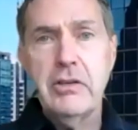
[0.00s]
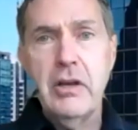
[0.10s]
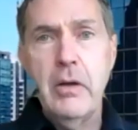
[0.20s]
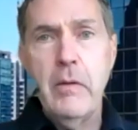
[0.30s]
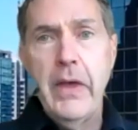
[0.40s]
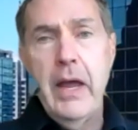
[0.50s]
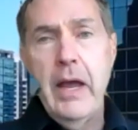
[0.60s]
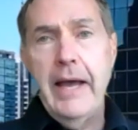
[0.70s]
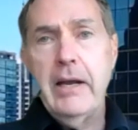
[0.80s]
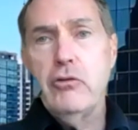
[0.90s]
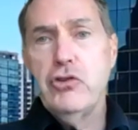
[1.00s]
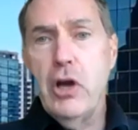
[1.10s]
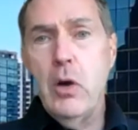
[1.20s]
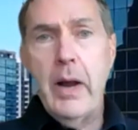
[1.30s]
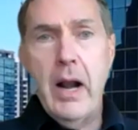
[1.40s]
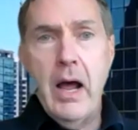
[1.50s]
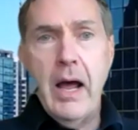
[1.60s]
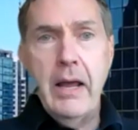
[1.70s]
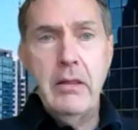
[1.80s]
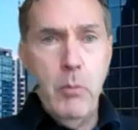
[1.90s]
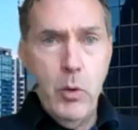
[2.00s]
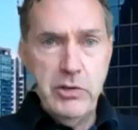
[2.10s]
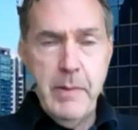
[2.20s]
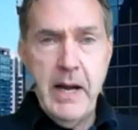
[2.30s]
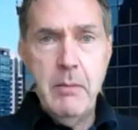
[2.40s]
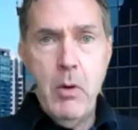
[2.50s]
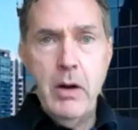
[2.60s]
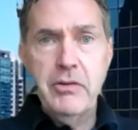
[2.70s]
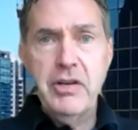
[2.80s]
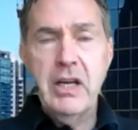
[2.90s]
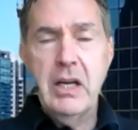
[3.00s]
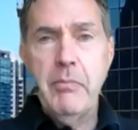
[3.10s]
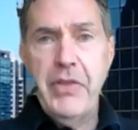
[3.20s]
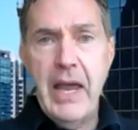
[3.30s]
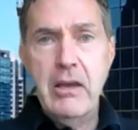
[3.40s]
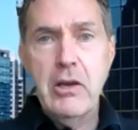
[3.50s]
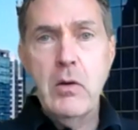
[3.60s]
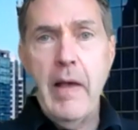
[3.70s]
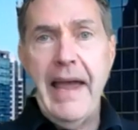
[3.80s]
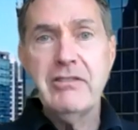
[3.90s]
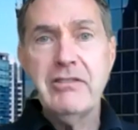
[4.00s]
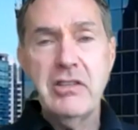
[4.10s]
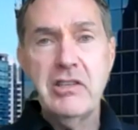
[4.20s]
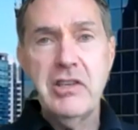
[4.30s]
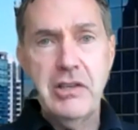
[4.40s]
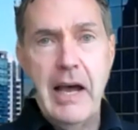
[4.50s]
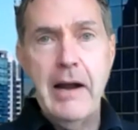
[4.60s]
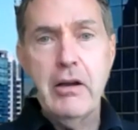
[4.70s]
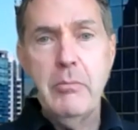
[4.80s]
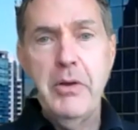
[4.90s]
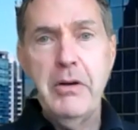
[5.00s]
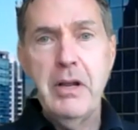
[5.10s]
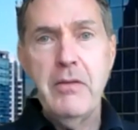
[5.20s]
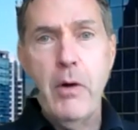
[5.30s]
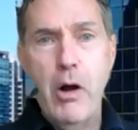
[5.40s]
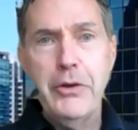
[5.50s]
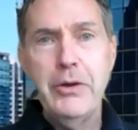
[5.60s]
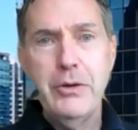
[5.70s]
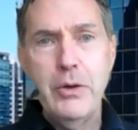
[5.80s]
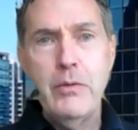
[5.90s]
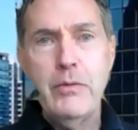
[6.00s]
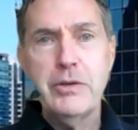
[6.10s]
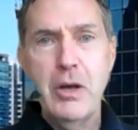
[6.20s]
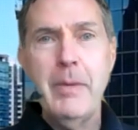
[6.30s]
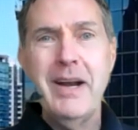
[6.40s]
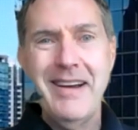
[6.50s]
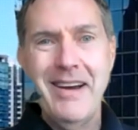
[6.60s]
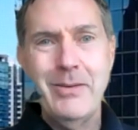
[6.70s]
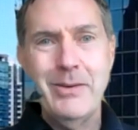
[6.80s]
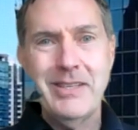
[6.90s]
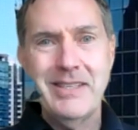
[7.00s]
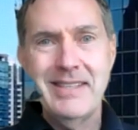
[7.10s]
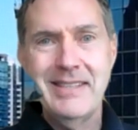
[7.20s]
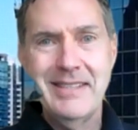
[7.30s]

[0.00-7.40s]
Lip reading: So I know Joe and I and the Morse, Manny, and Martin team, thank you, as does this entire community, for all you do for so many others.